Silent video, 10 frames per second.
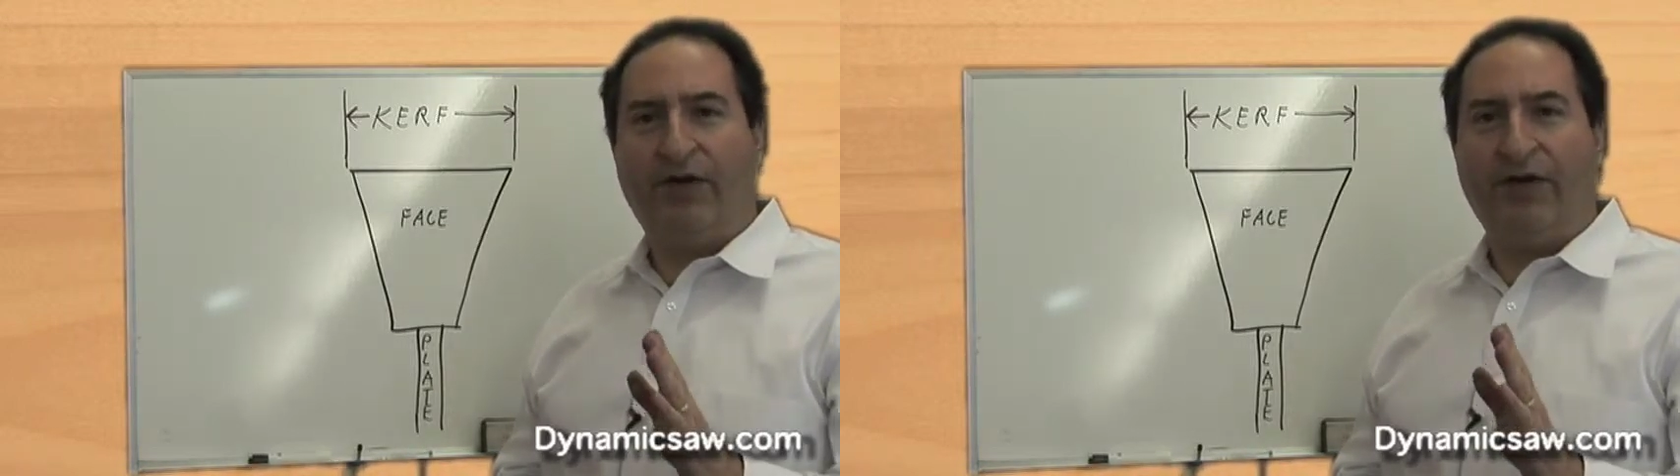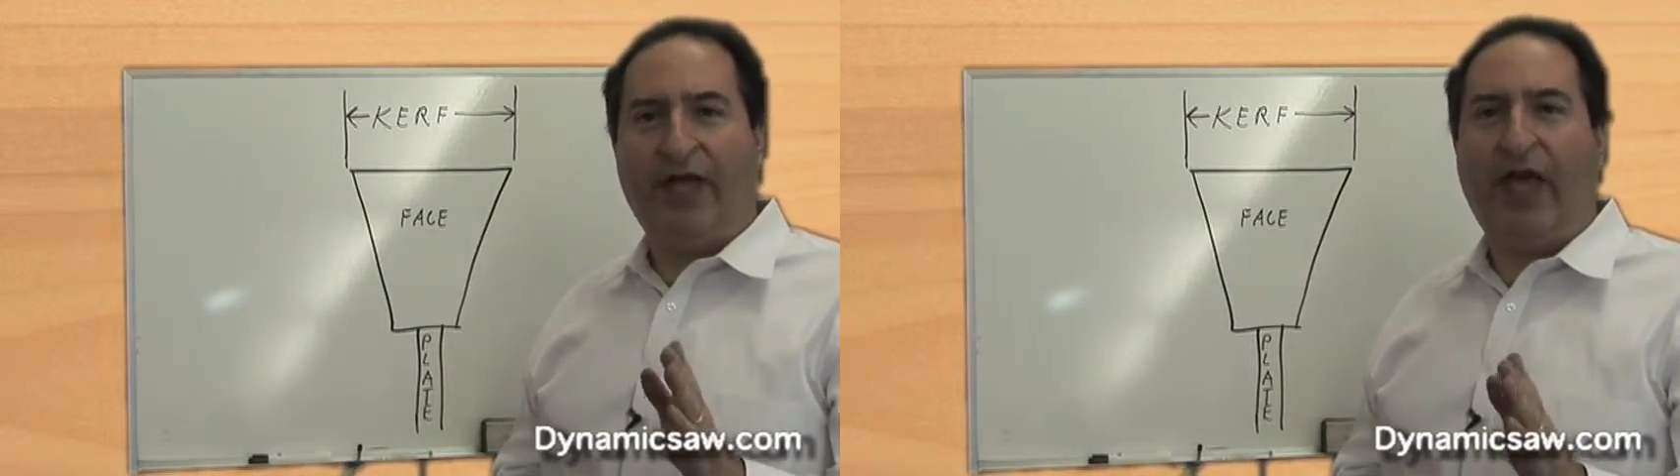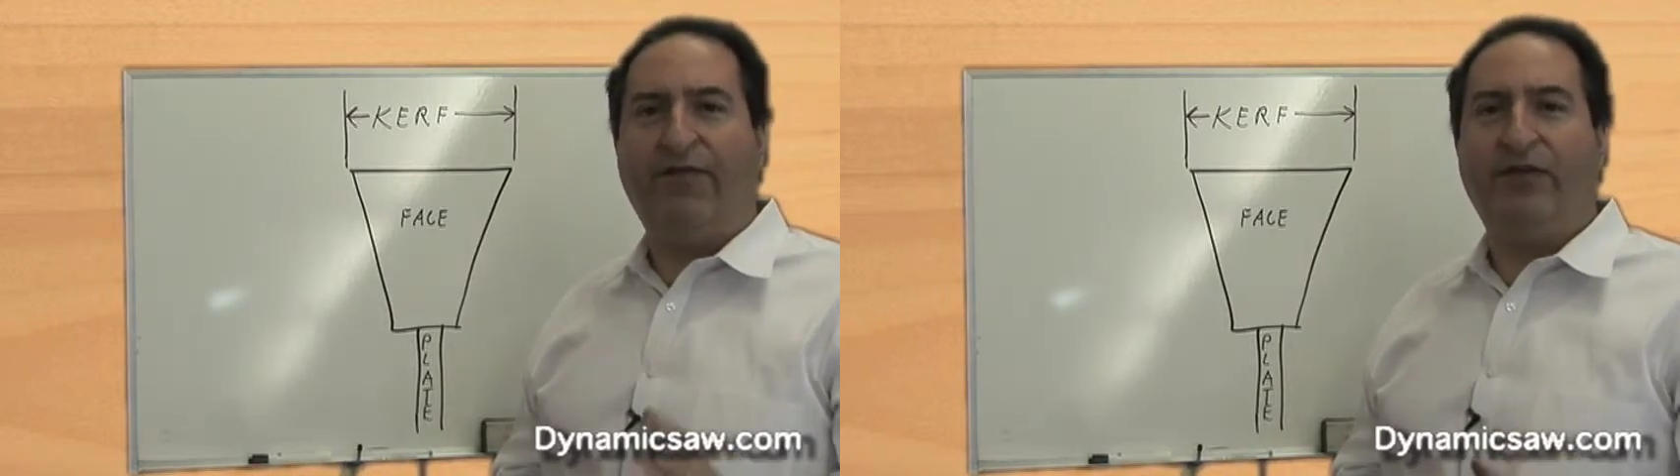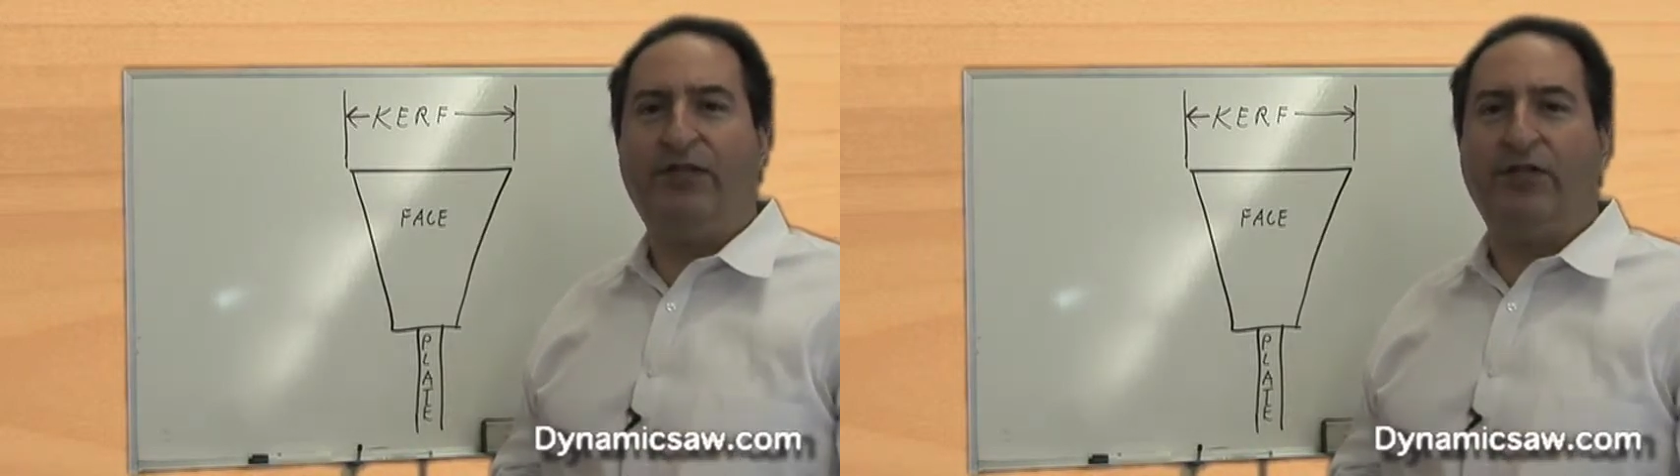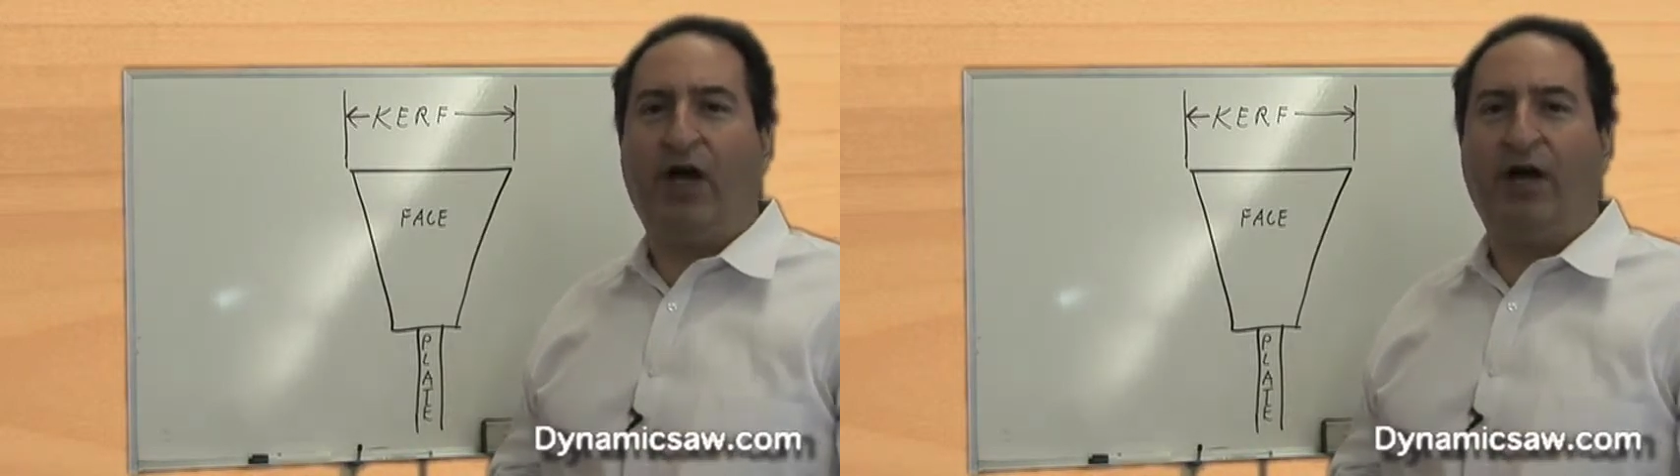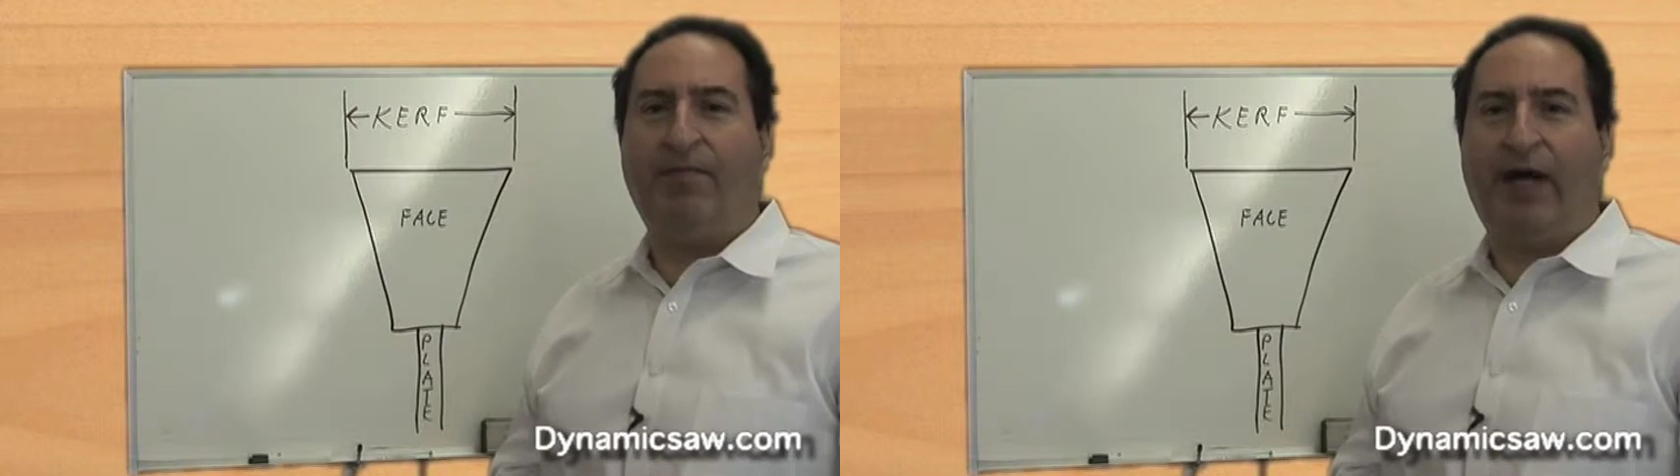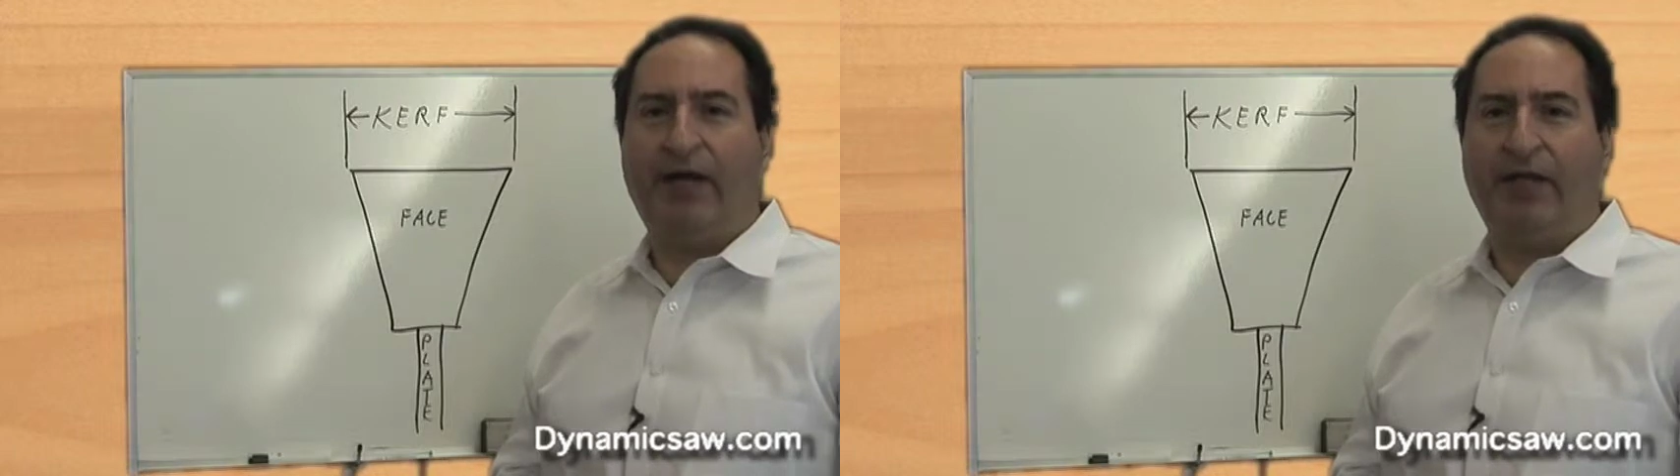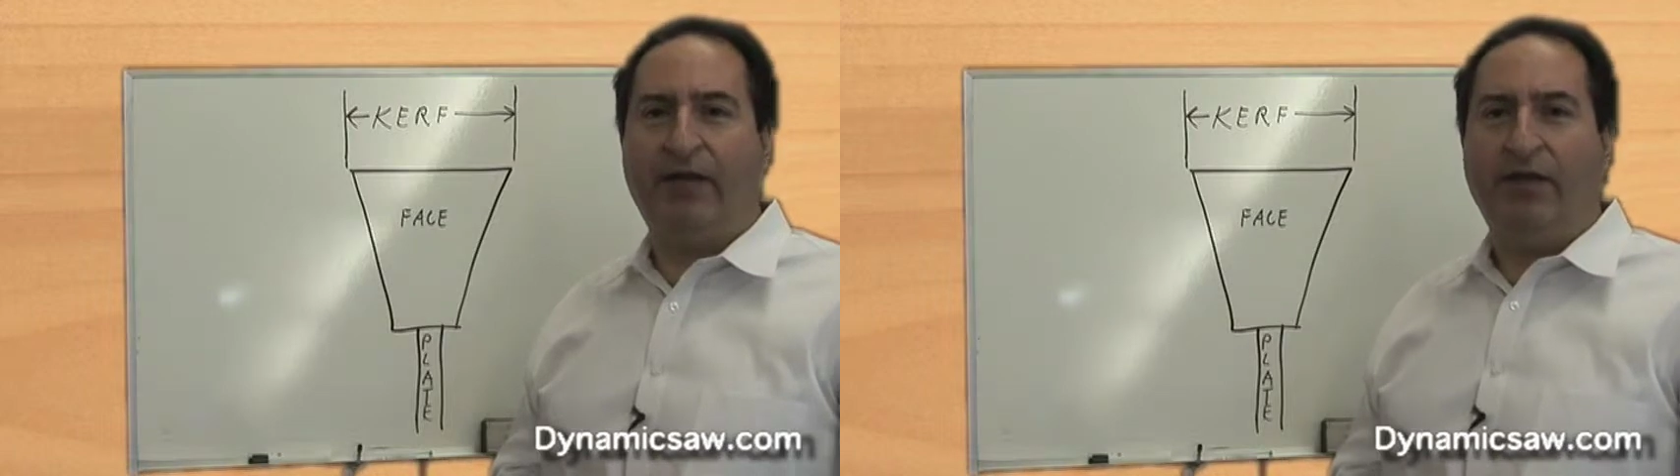very heavy saw
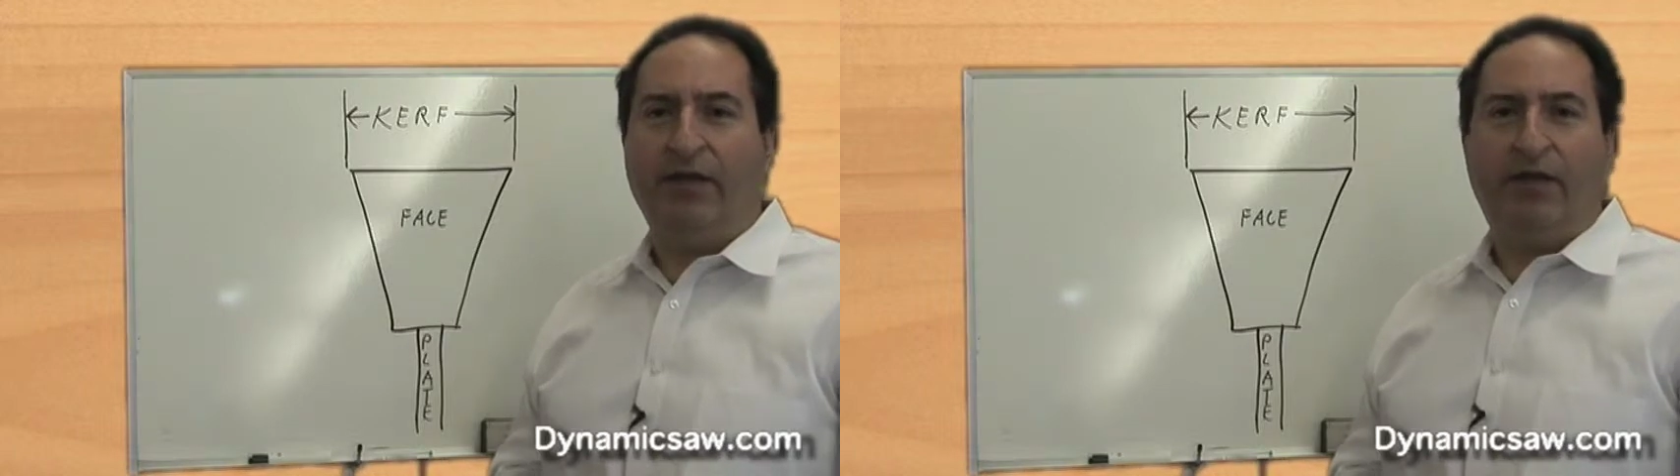body.